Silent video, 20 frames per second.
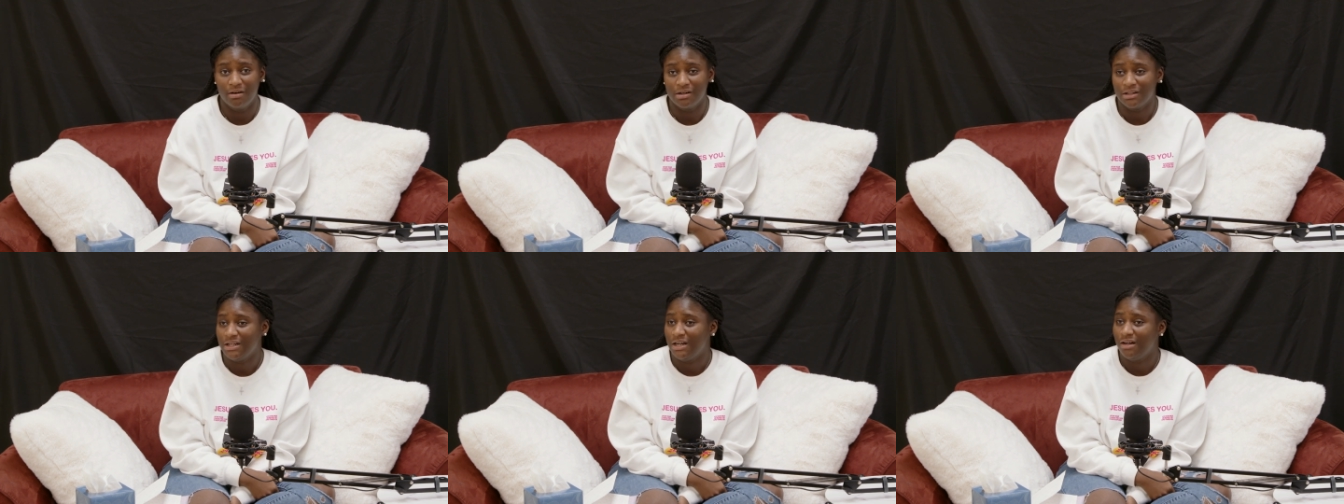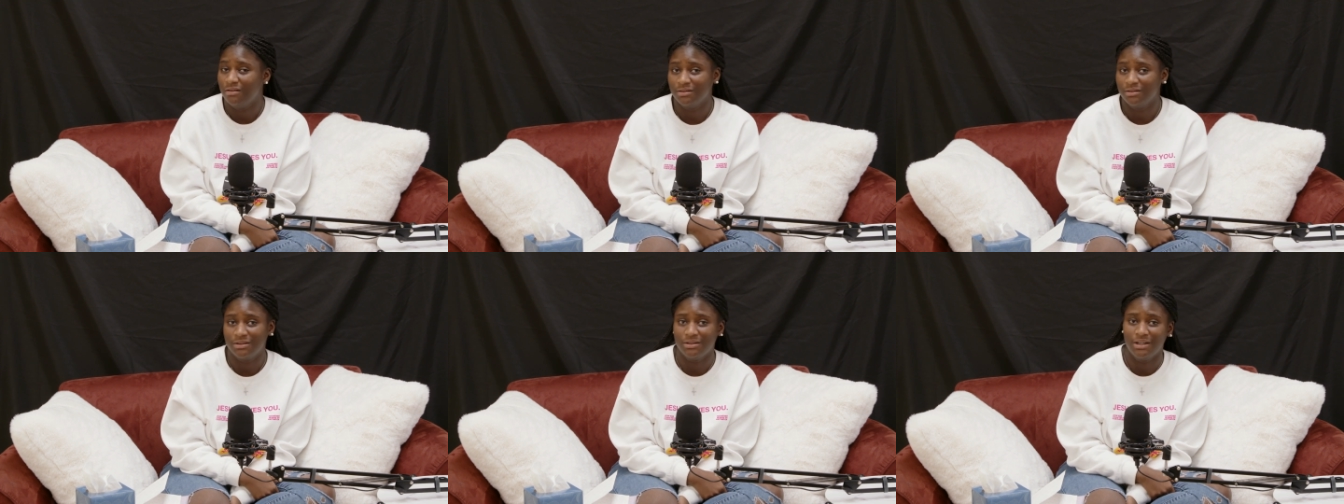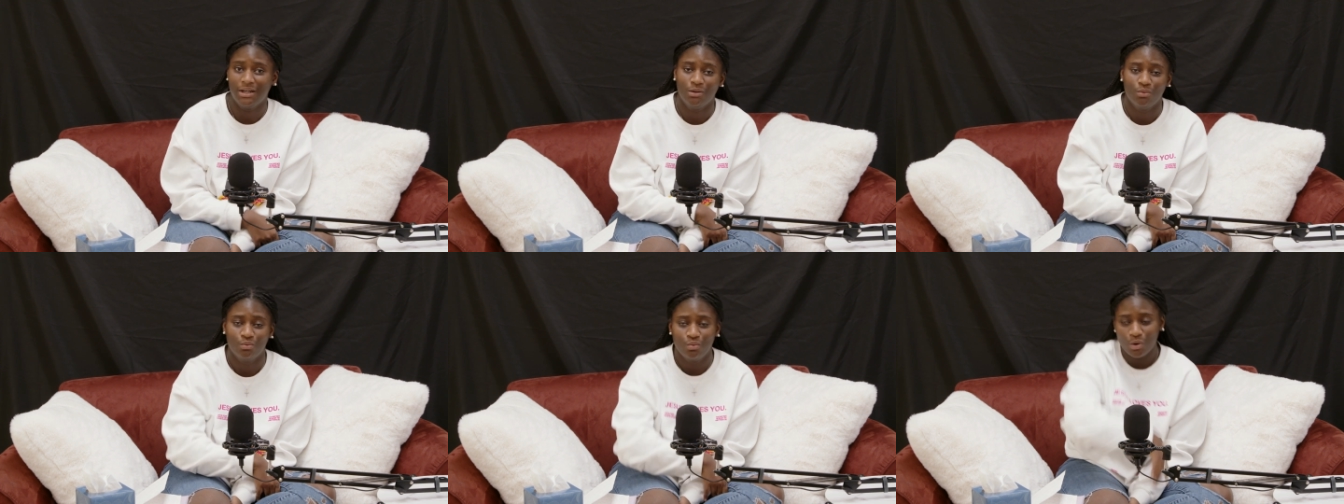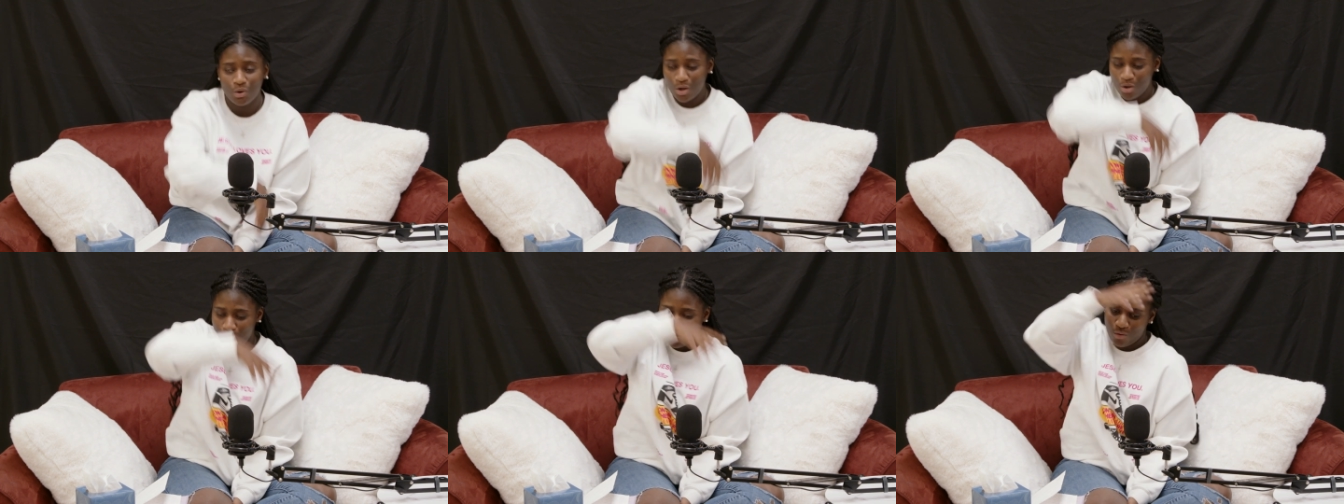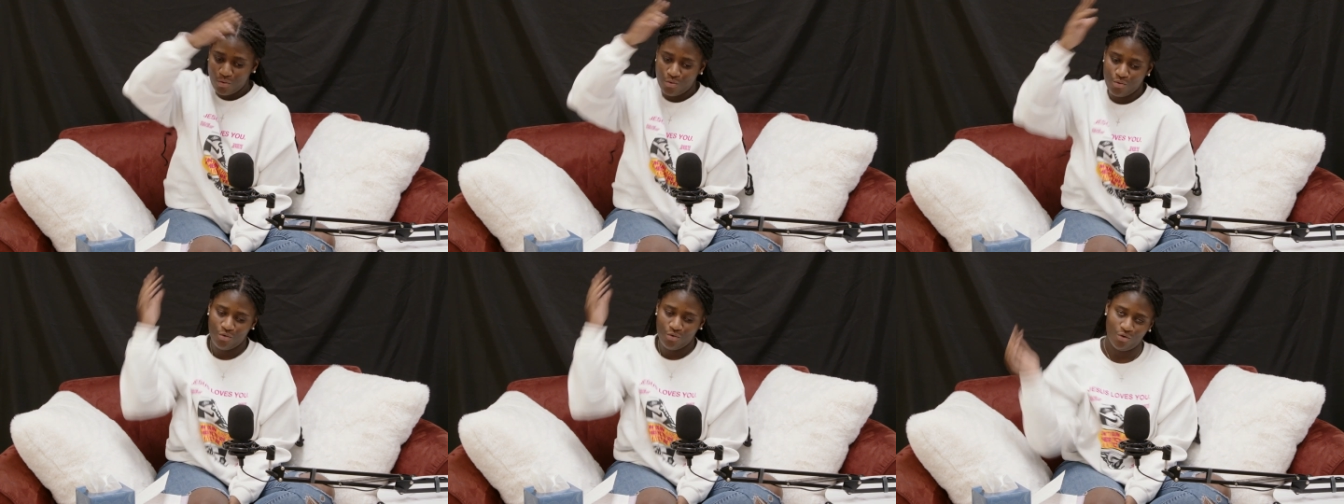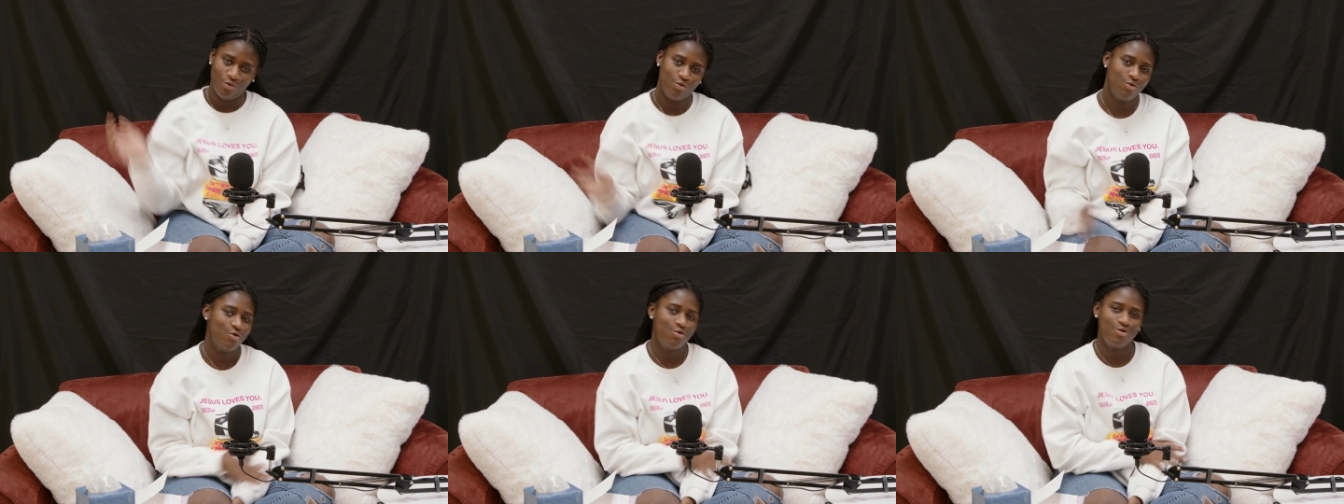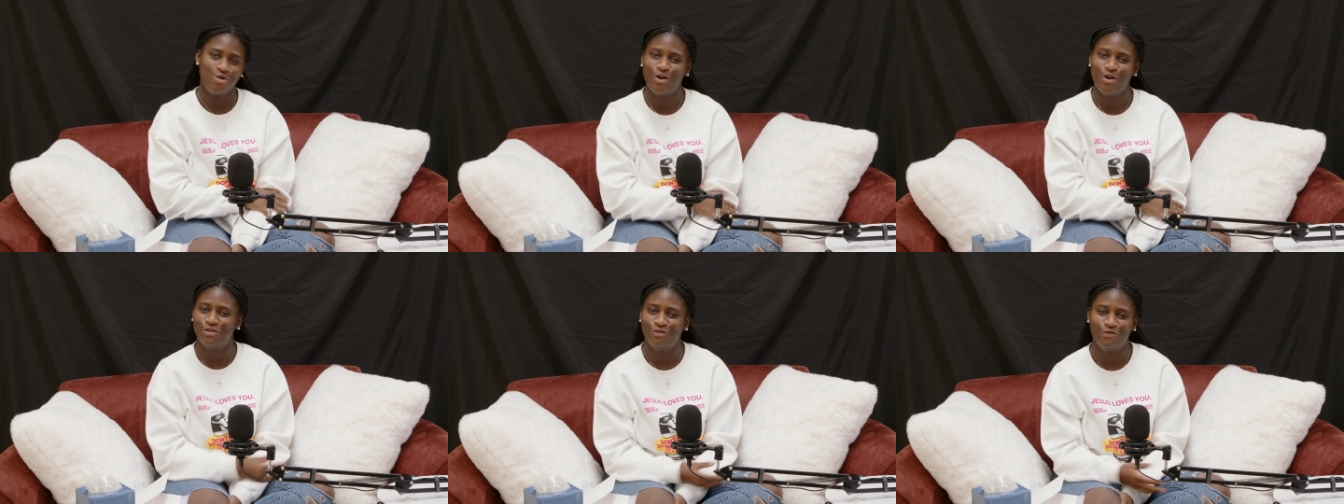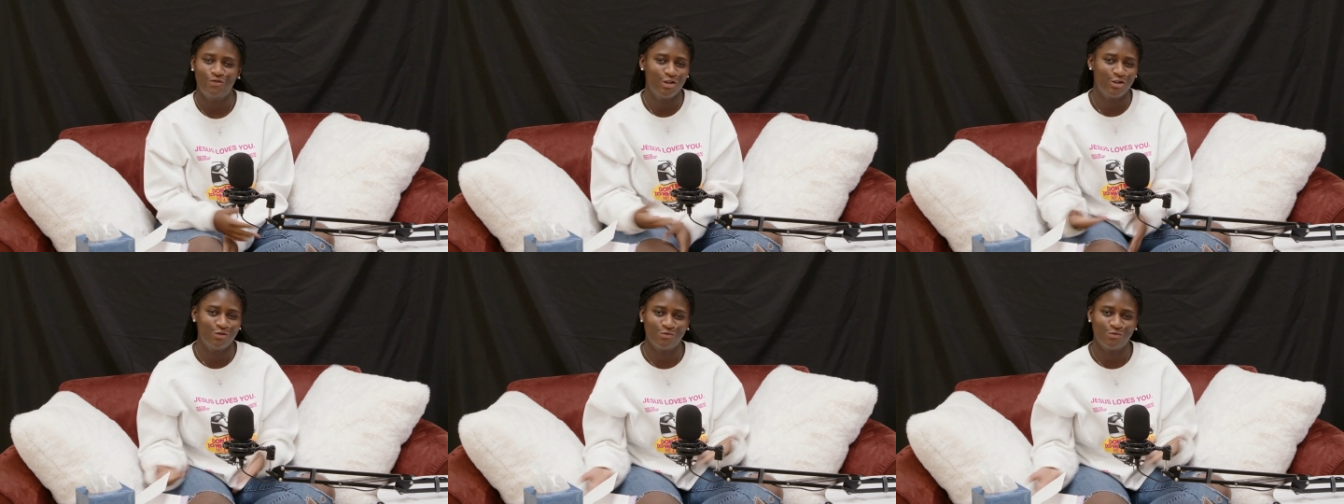And I was like, woo, you know the feelings.